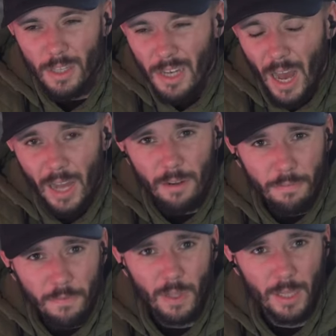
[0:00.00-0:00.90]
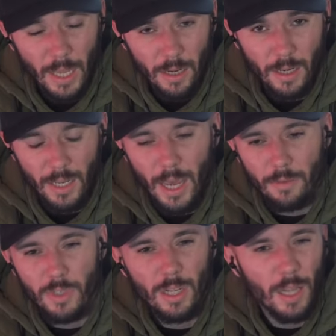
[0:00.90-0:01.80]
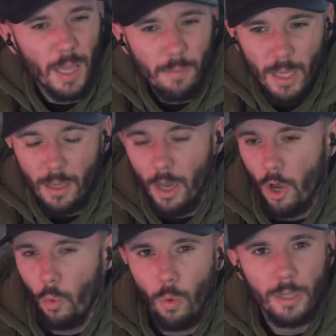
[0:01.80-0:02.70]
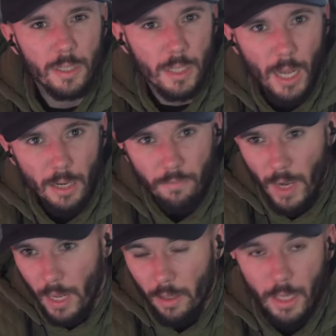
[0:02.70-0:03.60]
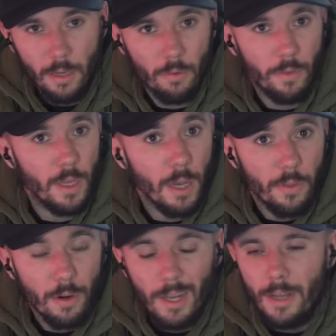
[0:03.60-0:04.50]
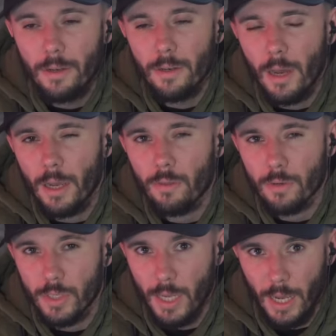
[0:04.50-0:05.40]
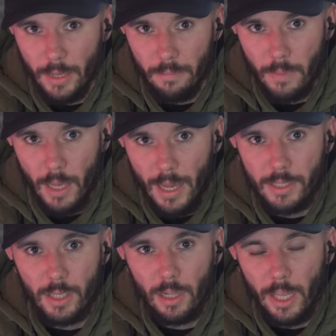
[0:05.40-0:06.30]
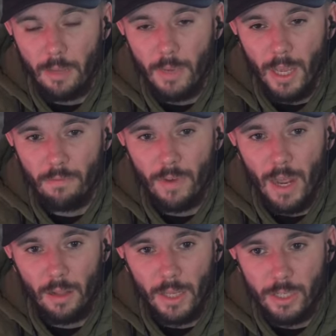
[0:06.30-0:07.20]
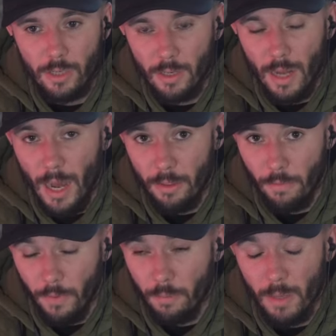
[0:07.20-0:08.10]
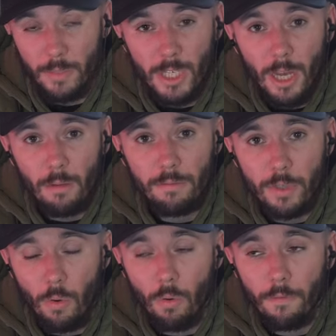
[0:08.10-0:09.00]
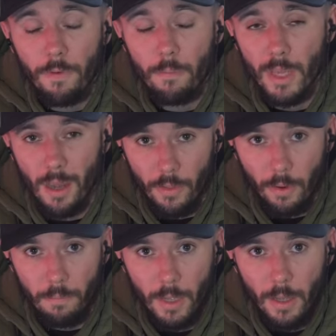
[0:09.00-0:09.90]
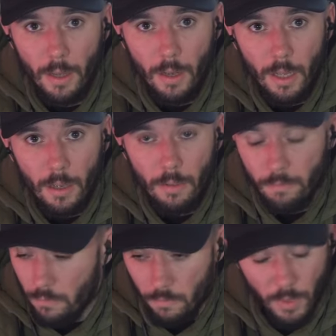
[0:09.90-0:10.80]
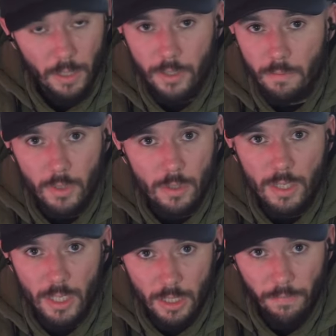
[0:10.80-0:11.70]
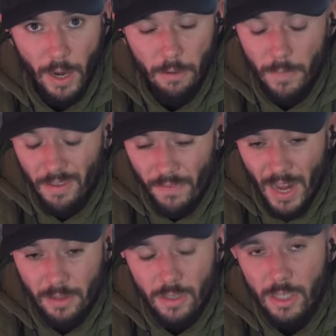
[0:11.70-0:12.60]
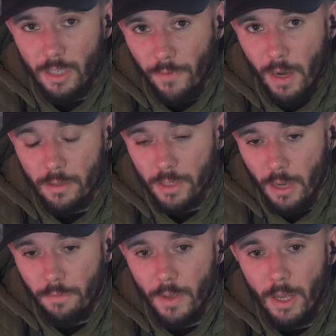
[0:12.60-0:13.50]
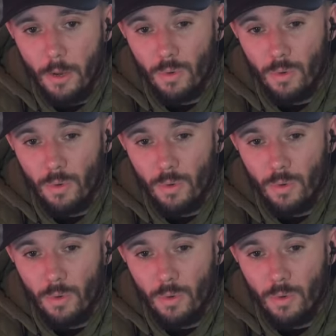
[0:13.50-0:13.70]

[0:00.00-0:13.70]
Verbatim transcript: non-affiliated accounts claiming one side violated or the other. Neither side has claimed a violation either from themselves or from the other relative to the ceasefire. In fact, the ceasefire itself